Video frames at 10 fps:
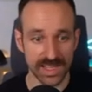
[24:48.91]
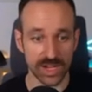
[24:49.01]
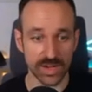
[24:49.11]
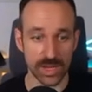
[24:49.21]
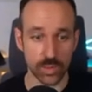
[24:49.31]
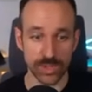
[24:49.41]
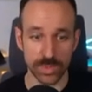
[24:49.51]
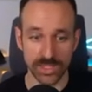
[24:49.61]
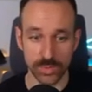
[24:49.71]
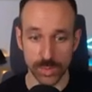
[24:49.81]
Okay, which
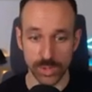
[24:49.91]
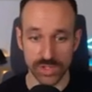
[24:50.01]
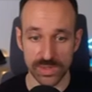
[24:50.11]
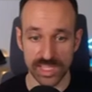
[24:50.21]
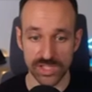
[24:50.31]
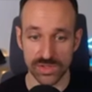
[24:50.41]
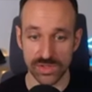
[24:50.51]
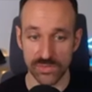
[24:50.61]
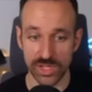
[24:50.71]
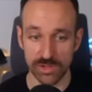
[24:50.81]
platform would you like to
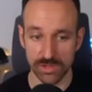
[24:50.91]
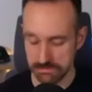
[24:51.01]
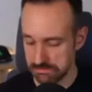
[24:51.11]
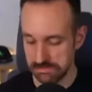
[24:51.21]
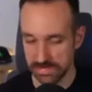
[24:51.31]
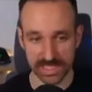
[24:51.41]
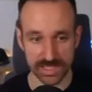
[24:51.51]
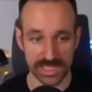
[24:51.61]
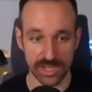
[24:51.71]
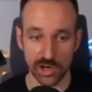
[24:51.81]
configure?
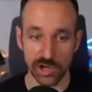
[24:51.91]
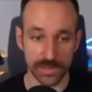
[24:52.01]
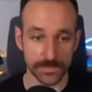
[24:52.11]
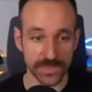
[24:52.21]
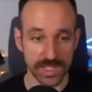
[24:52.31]
Let's say all.